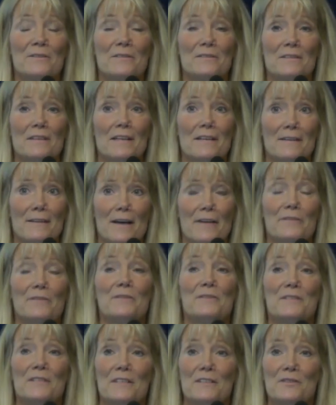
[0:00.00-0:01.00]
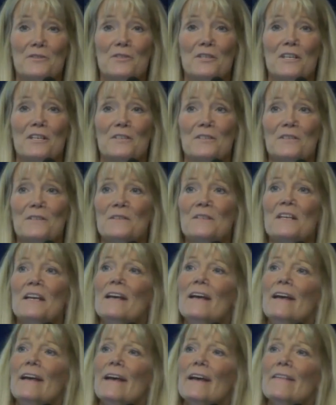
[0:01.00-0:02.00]
another 6 judges.
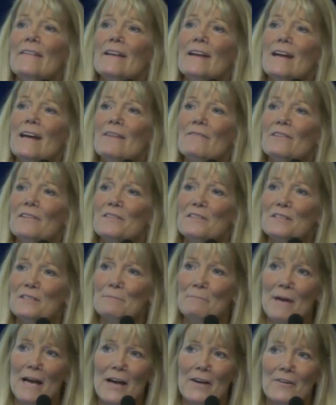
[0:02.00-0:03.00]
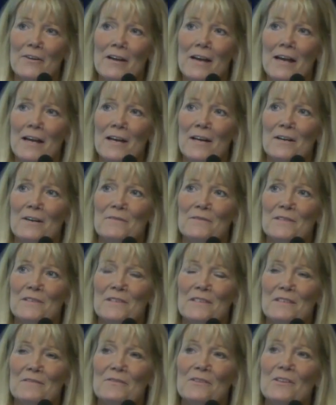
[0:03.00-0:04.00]
And then I have a smattering of
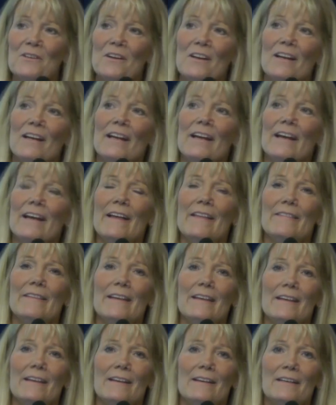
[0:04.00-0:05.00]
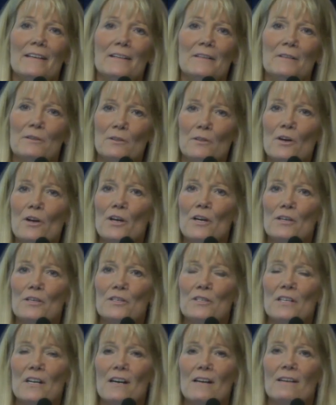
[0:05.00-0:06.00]
civil, and then a
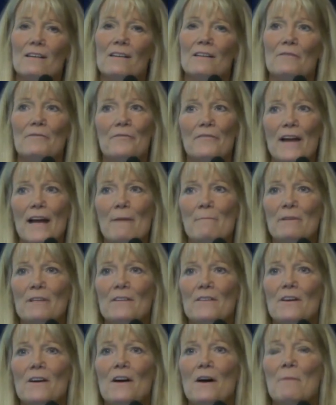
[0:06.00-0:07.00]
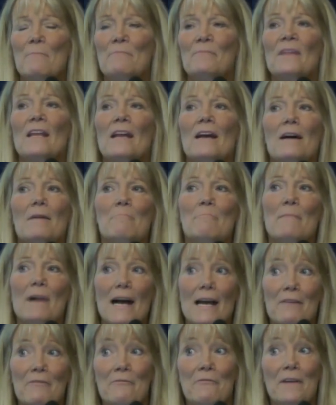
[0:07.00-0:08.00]
large docket of family law.
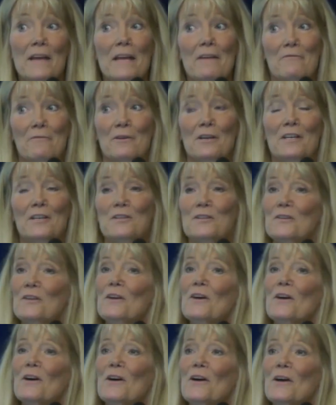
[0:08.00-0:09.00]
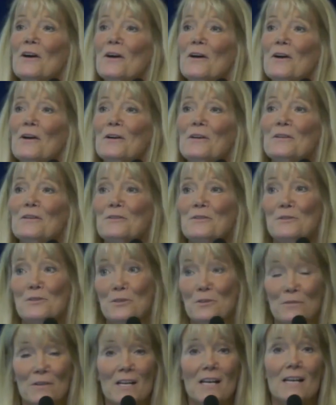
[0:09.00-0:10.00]
My favorite are
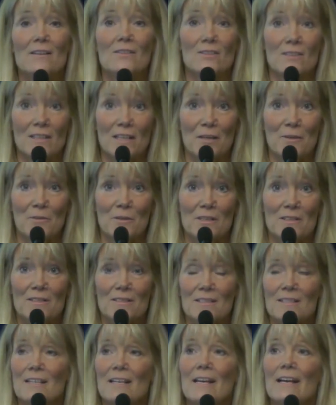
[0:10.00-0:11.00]
juvenile delinquents.